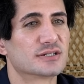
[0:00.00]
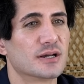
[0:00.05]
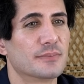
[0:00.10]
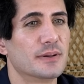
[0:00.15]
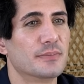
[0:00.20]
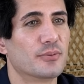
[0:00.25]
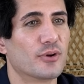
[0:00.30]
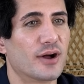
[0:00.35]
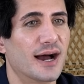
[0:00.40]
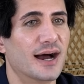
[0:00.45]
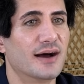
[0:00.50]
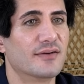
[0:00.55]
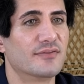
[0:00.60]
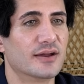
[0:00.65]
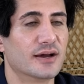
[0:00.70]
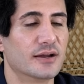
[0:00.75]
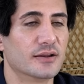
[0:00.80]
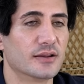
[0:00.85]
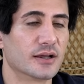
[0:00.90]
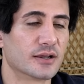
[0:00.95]
some people have
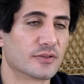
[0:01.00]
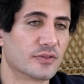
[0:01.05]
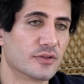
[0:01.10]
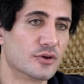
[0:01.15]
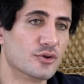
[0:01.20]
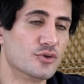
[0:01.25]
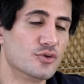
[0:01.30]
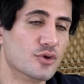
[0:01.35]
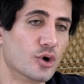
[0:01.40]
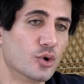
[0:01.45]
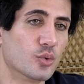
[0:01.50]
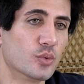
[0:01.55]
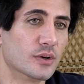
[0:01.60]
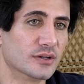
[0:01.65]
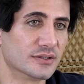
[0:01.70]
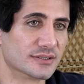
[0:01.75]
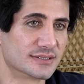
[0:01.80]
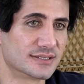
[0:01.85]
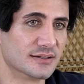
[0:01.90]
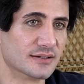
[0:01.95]
that, the no
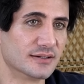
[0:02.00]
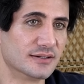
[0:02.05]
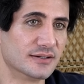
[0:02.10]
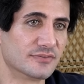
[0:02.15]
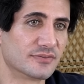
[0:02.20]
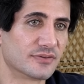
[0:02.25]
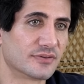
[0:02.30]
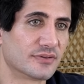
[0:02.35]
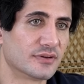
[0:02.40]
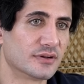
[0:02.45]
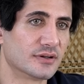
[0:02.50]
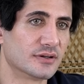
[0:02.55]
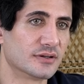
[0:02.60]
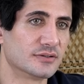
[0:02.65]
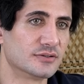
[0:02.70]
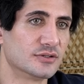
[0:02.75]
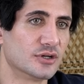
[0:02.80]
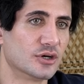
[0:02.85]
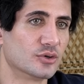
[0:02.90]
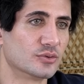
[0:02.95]
will to live, the
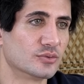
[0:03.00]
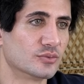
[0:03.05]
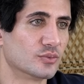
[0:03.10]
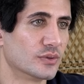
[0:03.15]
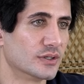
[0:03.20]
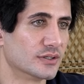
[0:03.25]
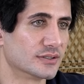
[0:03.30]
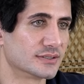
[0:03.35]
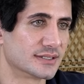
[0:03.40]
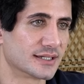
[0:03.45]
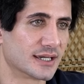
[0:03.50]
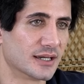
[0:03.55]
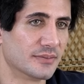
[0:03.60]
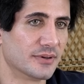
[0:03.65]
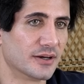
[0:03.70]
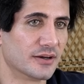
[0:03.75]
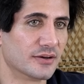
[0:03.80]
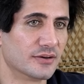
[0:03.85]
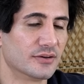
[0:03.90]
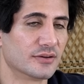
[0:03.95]
no will to get
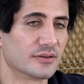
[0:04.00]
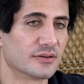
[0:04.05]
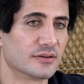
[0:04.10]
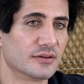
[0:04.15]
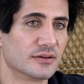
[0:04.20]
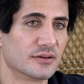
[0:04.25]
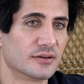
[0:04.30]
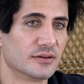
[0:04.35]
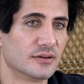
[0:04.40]
better.